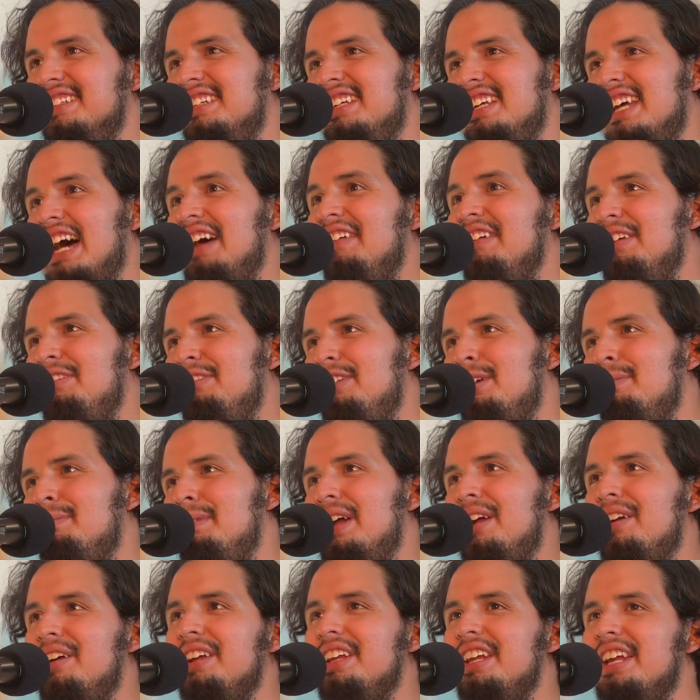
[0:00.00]
I mean, if they're
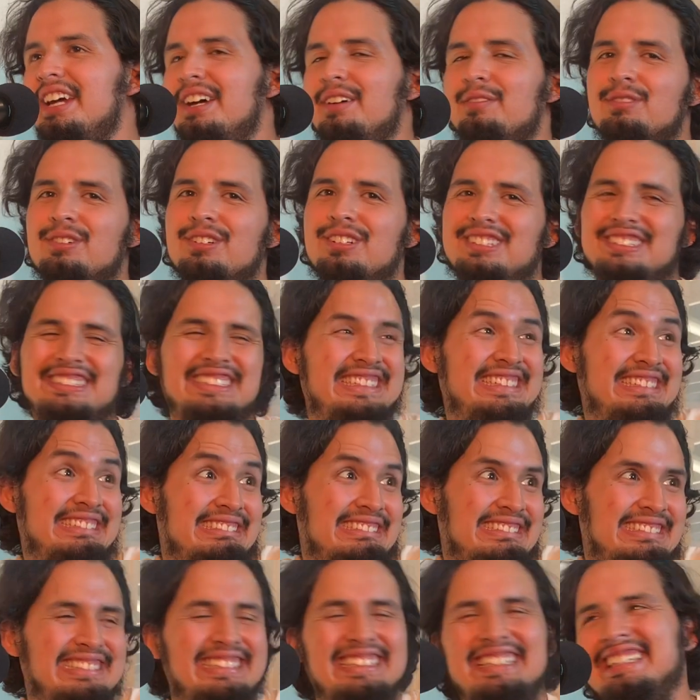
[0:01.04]
married, yeah, of course.
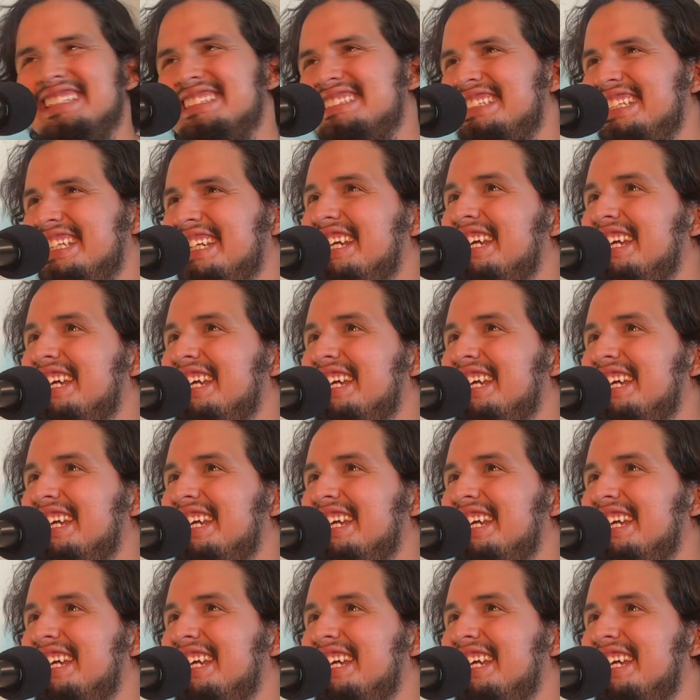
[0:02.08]
No, I was kidding.